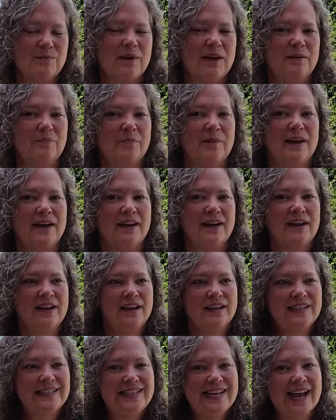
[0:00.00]
but my
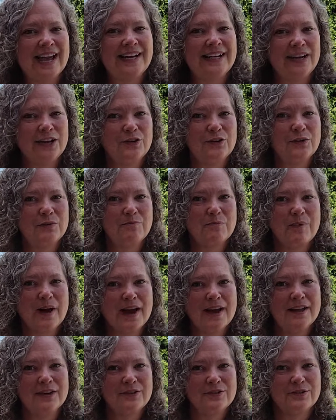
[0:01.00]
900
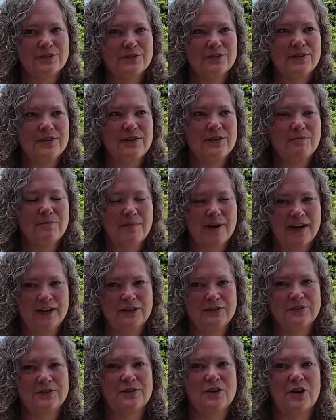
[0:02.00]

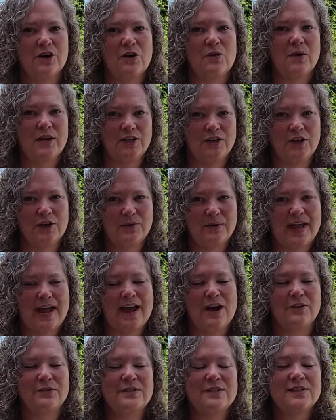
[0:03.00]
miles are going to go
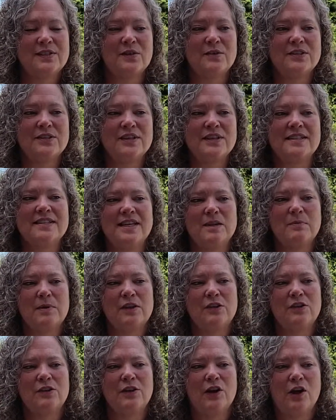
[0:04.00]
down. So it's going to take me a
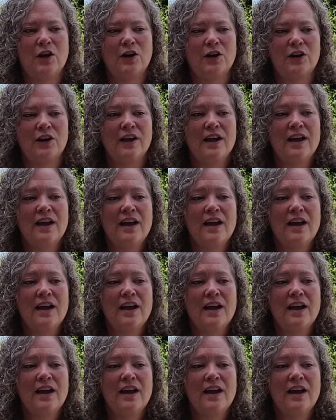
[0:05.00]
little longer.